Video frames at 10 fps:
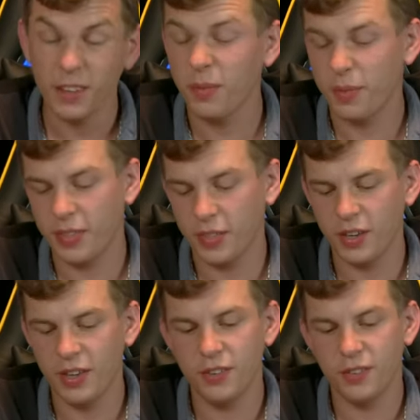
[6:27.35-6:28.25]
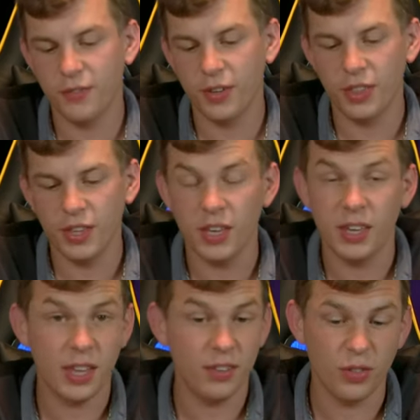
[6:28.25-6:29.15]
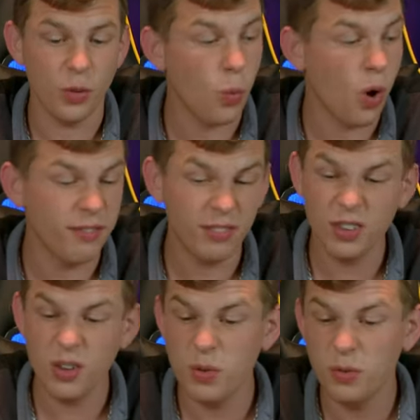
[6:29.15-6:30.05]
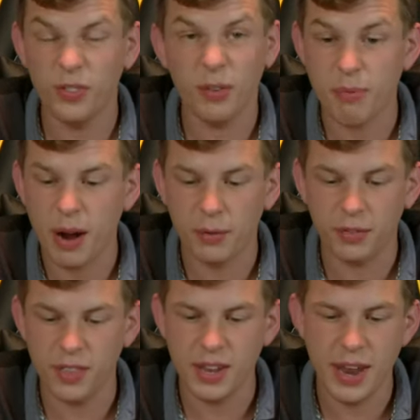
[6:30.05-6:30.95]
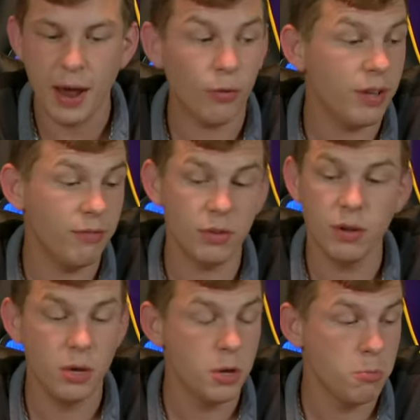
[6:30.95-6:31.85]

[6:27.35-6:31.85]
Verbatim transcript: something that is for the kids and the wife to use for browsing the net, or even